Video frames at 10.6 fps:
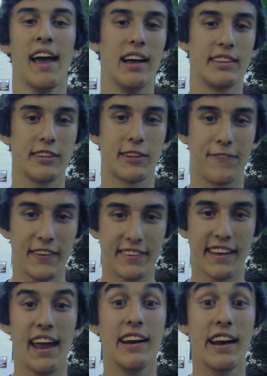It's a
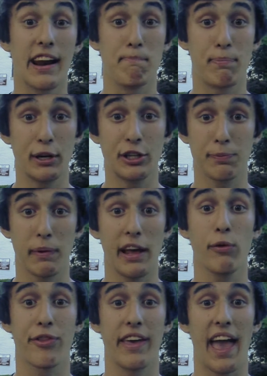sophisticated and ambitious play
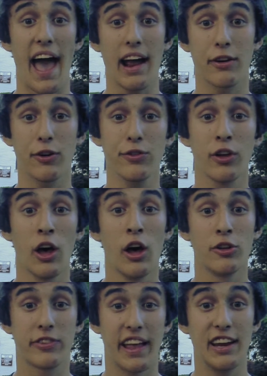where the actors,
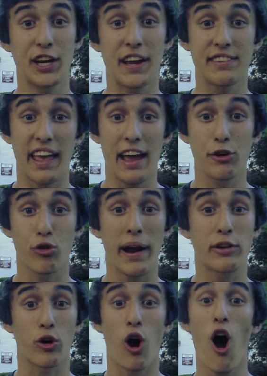stagehands, and
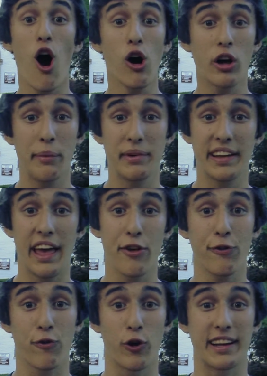director all come together
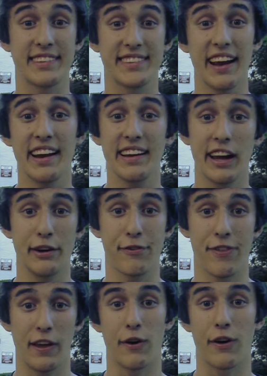for an exciting night of
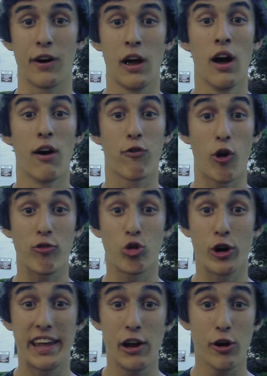theater. For
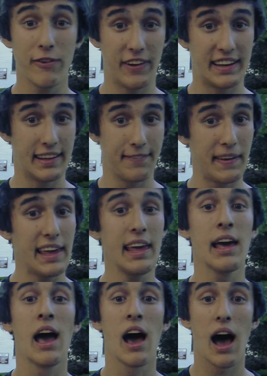everyone here at VTV,
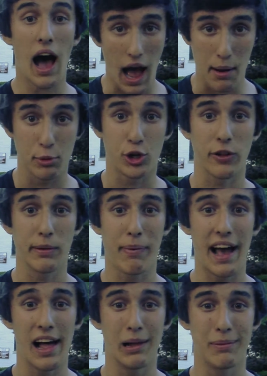I'm Charlie
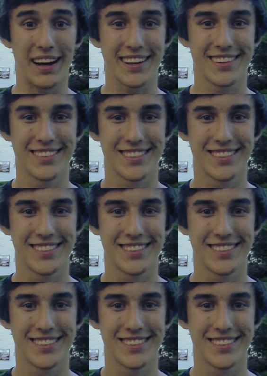Bialabach.